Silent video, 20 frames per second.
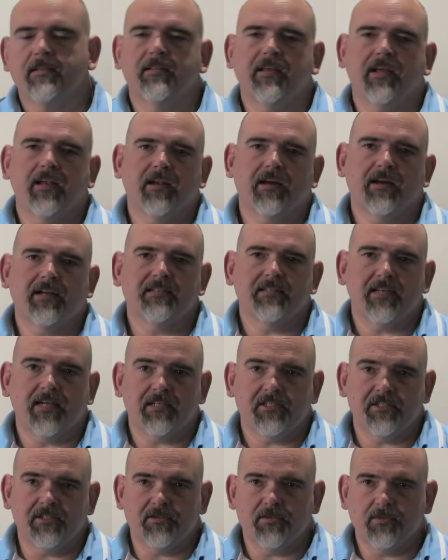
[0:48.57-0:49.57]
the then
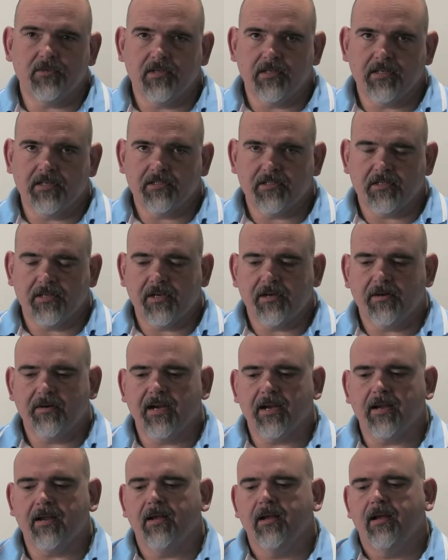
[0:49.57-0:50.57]
Hitachi Tool and
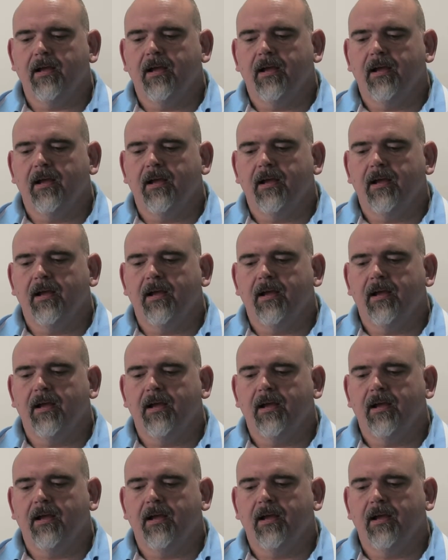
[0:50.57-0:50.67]
Engineering,